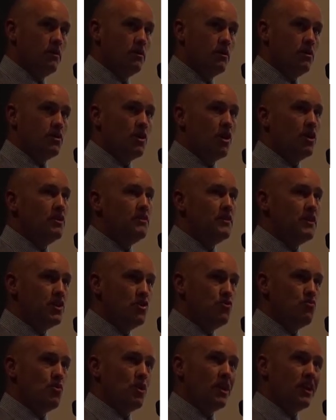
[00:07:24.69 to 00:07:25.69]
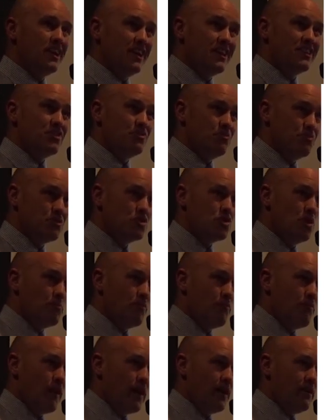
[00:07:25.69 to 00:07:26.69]
The only thing you really need to do on top
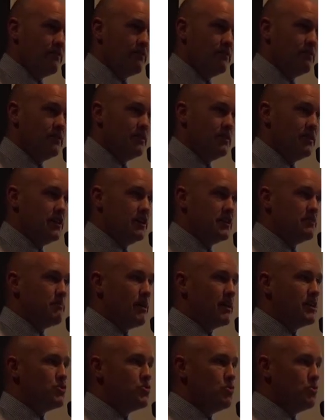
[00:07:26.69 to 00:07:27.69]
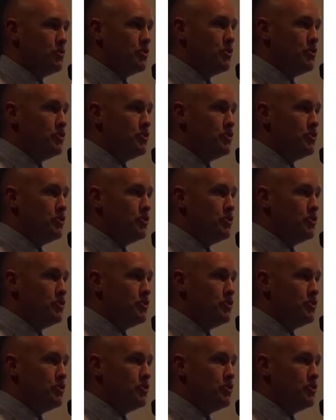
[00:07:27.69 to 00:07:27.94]
of that is make sure that you